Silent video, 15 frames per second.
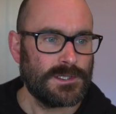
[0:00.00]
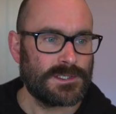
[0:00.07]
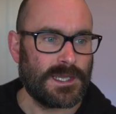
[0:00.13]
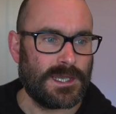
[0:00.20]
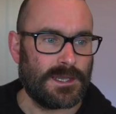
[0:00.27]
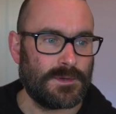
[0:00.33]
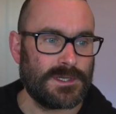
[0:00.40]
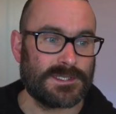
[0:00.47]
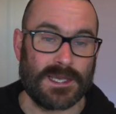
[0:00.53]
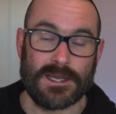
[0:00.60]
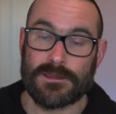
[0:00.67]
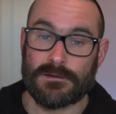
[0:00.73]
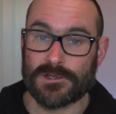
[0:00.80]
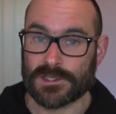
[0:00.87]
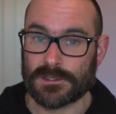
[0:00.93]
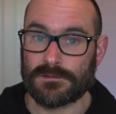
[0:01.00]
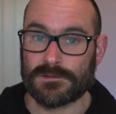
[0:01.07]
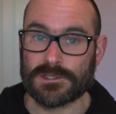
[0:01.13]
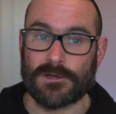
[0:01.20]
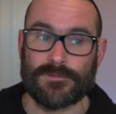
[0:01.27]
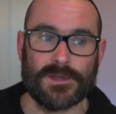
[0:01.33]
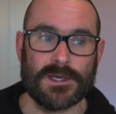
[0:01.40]
So here we see the
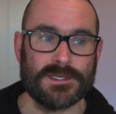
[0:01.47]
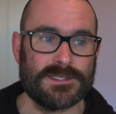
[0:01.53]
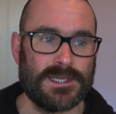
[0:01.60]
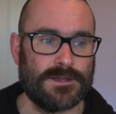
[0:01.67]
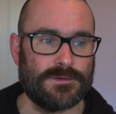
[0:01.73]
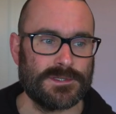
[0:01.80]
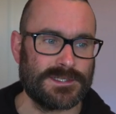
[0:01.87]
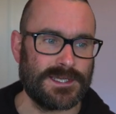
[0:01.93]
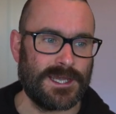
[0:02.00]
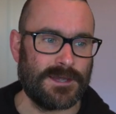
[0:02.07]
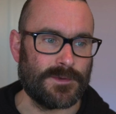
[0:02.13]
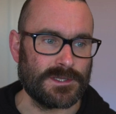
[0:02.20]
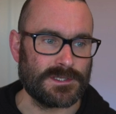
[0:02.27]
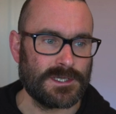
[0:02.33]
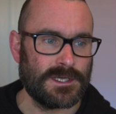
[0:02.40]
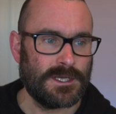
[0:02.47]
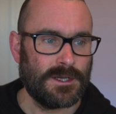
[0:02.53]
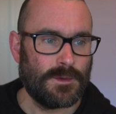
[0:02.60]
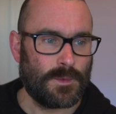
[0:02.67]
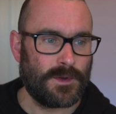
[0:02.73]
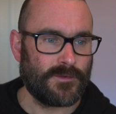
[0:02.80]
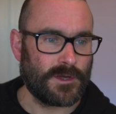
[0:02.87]
results of that SQL statement.
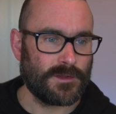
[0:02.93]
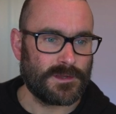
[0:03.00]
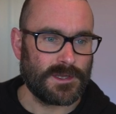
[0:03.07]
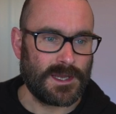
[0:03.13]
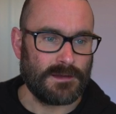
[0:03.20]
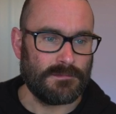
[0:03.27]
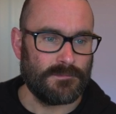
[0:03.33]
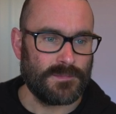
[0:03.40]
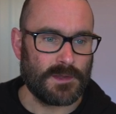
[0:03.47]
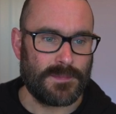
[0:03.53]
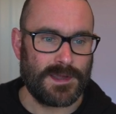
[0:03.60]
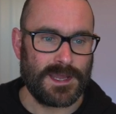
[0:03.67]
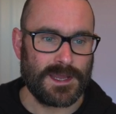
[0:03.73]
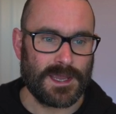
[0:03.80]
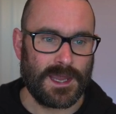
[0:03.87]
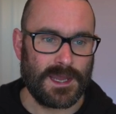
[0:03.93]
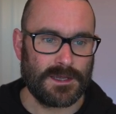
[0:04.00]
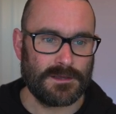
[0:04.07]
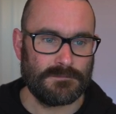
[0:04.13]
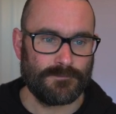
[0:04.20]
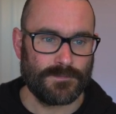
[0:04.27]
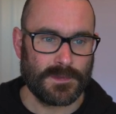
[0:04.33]
We've got the make
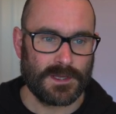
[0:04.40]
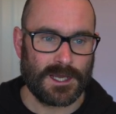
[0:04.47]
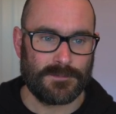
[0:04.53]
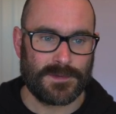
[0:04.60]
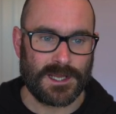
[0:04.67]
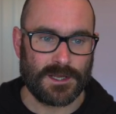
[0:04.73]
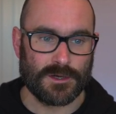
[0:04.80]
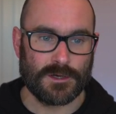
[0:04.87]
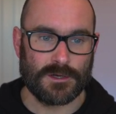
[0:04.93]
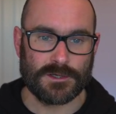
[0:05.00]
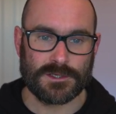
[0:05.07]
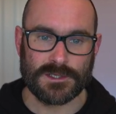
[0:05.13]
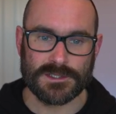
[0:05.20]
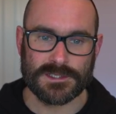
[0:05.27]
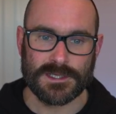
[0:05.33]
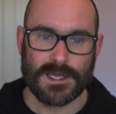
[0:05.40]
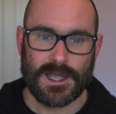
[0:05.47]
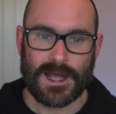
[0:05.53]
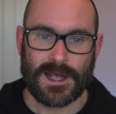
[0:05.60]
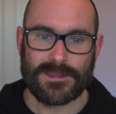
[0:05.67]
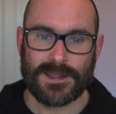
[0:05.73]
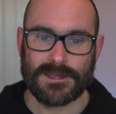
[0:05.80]
here, how many orders,
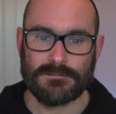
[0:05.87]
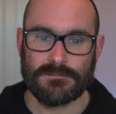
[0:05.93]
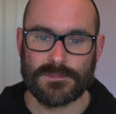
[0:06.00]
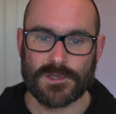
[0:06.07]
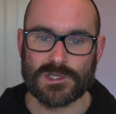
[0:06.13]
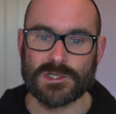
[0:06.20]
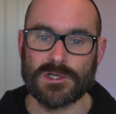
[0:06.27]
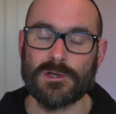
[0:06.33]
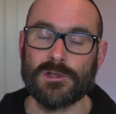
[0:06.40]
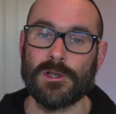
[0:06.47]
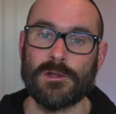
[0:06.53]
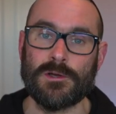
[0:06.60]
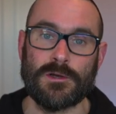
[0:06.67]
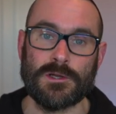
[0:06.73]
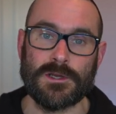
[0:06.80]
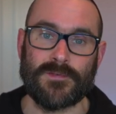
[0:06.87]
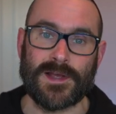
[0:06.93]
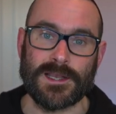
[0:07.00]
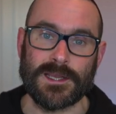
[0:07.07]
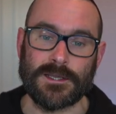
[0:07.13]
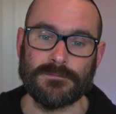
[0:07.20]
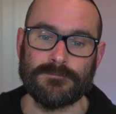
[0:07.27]
and then the total order
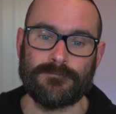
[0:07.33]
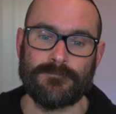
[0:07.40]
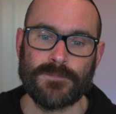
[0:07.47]
value.